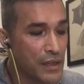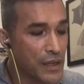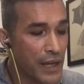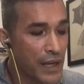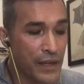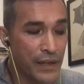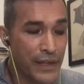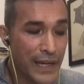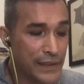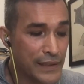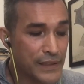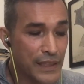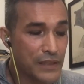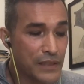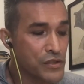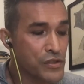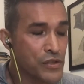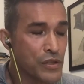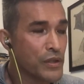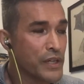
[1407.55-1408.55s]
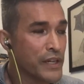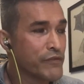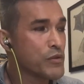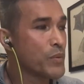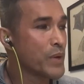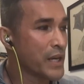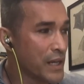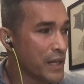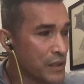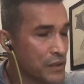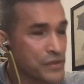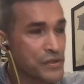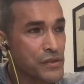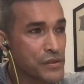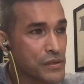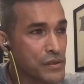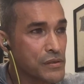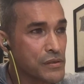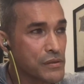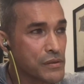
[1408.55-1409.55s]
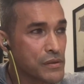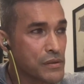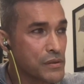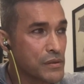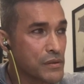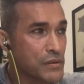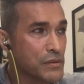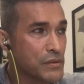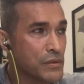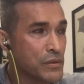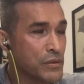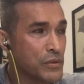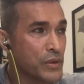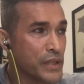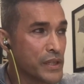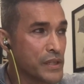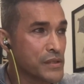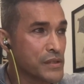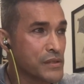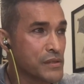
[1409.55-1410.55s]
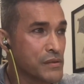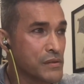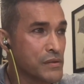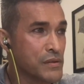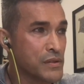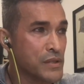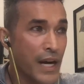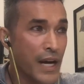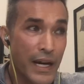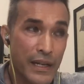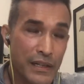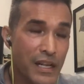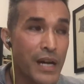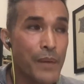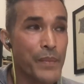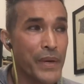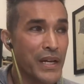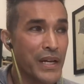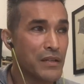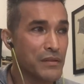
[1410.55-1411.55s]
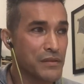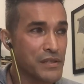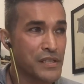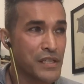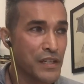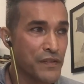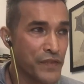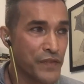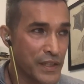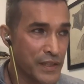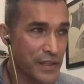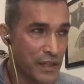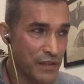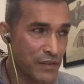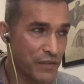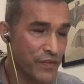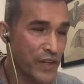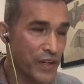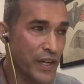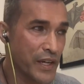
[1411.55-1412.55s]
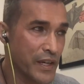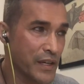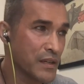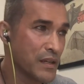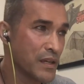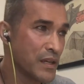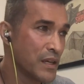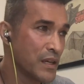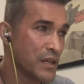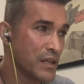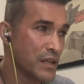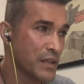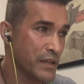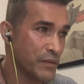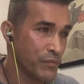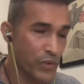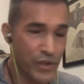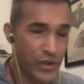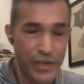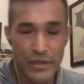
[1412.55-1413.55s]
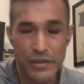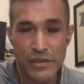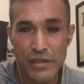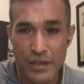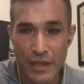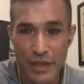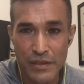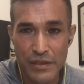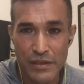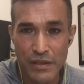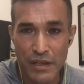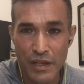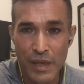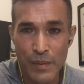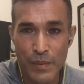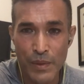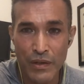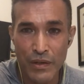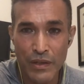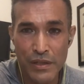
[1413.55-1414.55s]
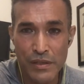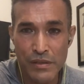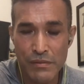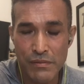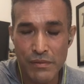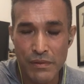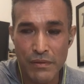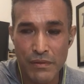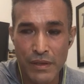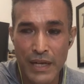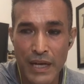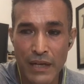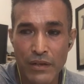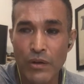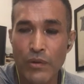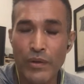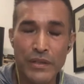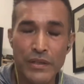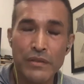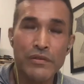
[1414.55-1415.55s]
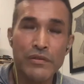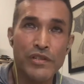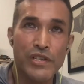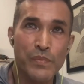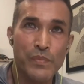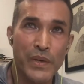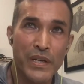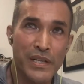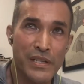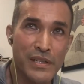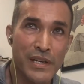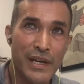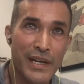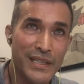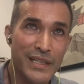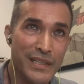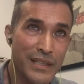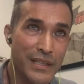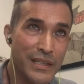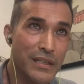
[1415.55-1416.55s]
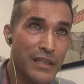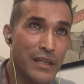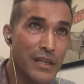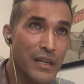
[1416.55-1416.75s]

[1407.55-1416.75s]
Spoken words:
And not that so everyone else who is not coming out and self-identifying within stunts to come out, because they're not going to just because I did,